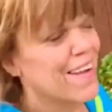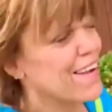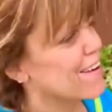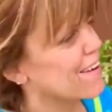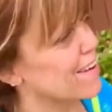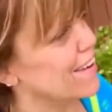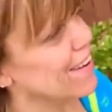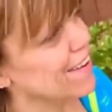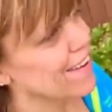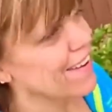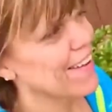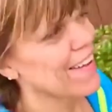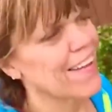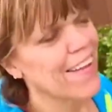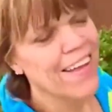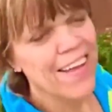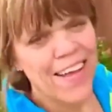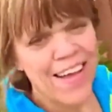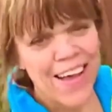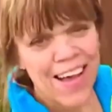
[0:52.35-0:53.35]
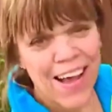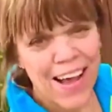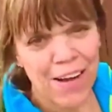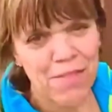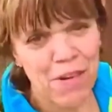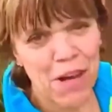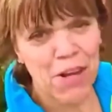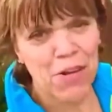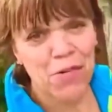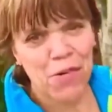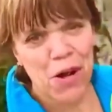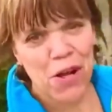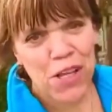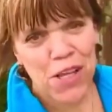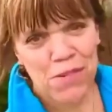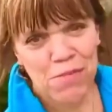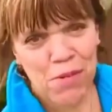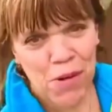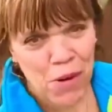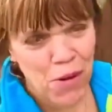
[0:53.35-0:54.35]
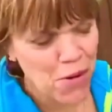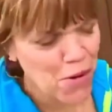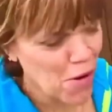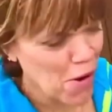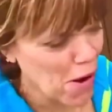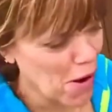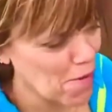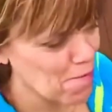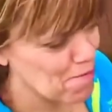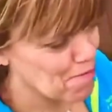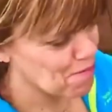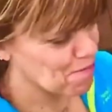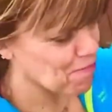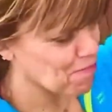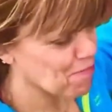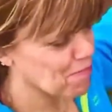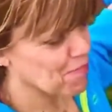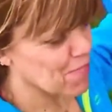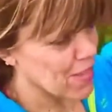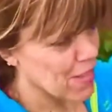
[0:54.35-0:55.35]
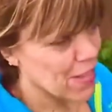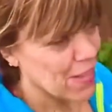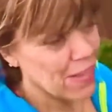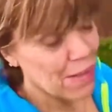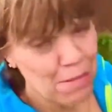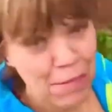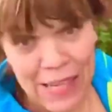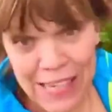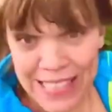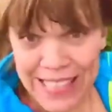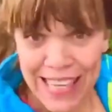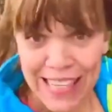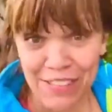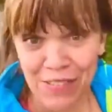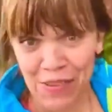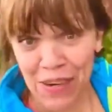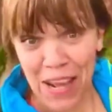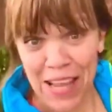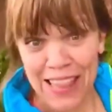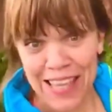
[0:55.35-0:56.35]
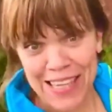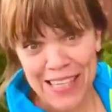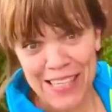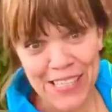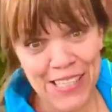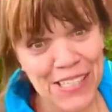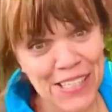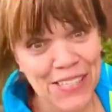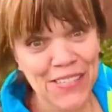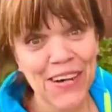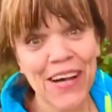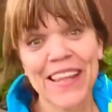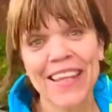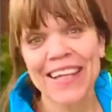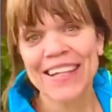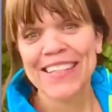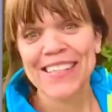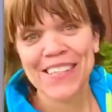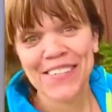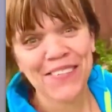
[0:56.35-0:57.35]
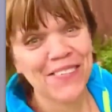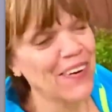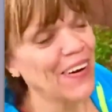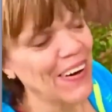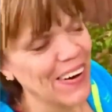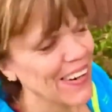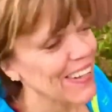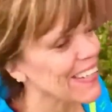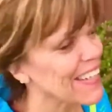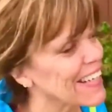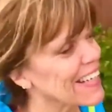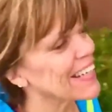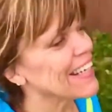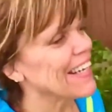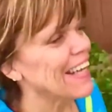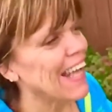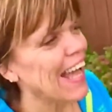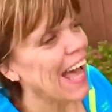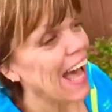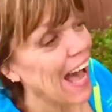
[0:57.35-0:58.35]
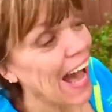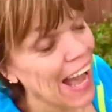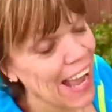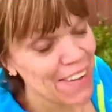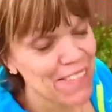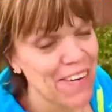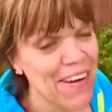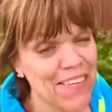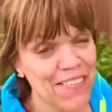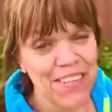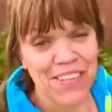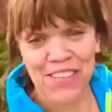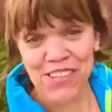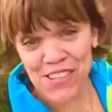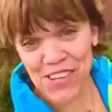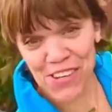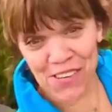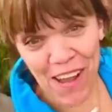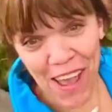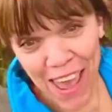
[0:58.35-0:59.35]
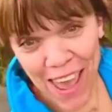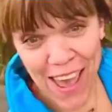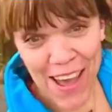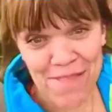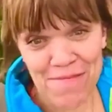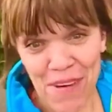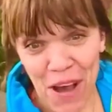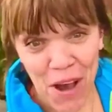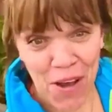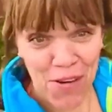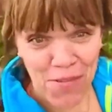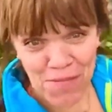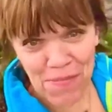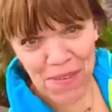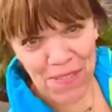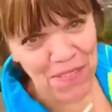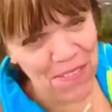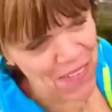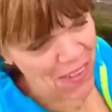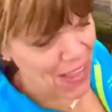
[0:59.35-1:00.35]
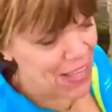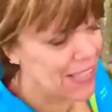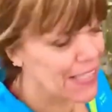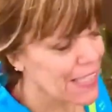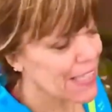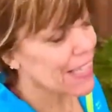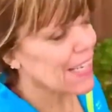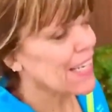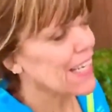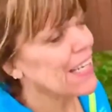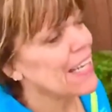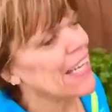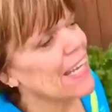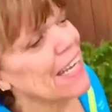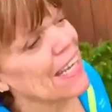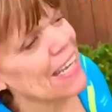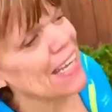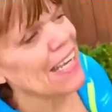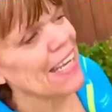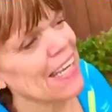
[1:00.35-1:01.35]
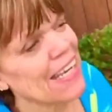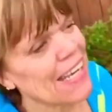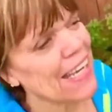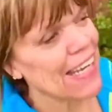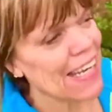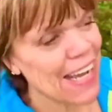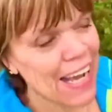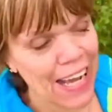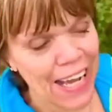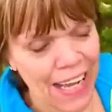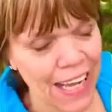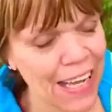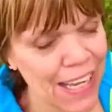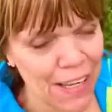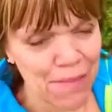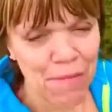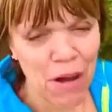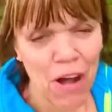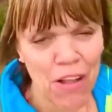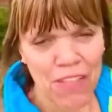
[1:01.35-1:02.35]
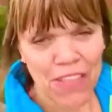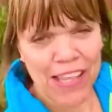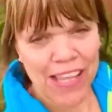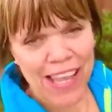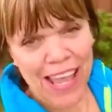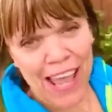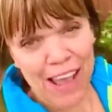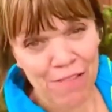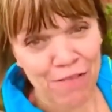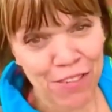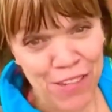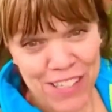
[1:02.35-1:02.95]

I have no part in the farm with this chapter. It's changed. Amy, 56, tells cameras. While enjoying a meal with her friends, Amy discusses the possibility of Matt's proposal.